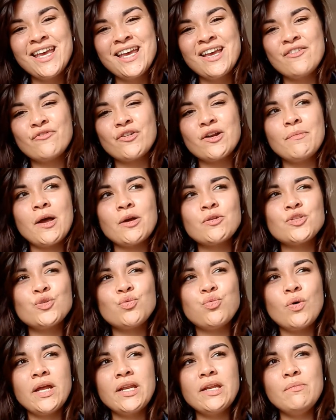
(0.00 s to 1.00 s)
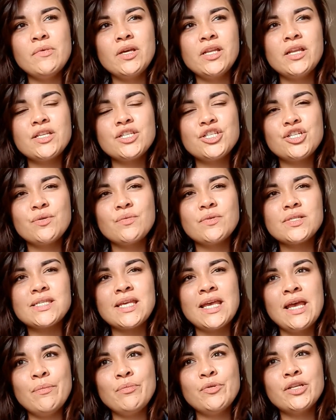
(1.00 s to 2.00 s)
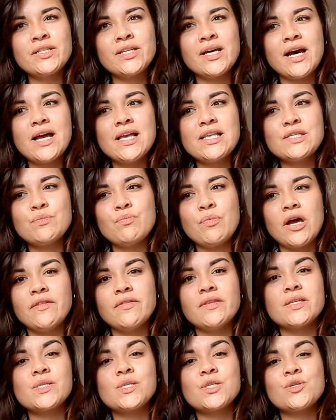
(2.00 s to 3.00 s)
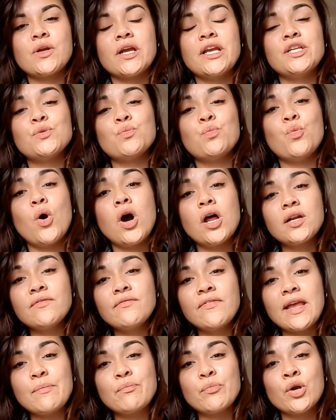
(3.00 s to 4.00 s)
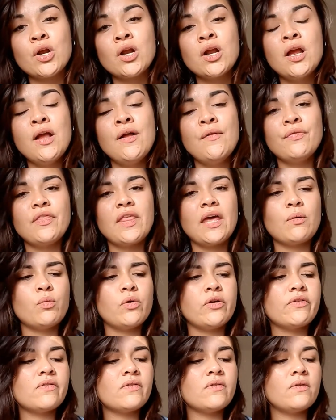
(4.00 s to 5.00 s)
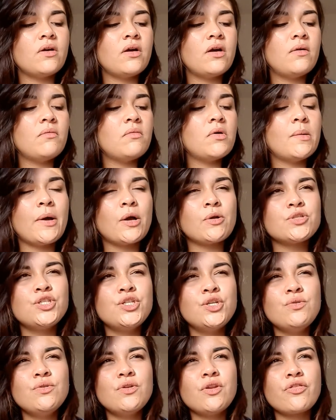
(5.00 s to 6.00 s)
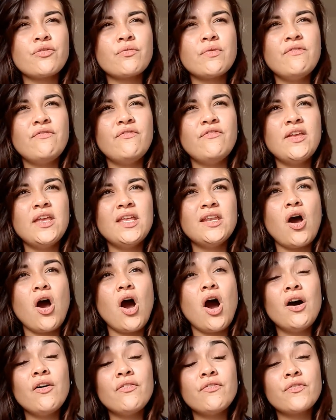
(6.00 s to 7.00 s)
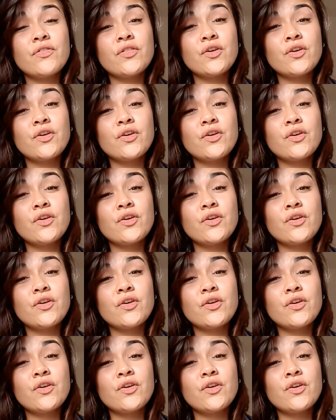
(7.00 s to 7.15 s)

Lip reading: For about 20 minutes, she was hypnotized by this strange water vapor that was about 2 to 3 feet off the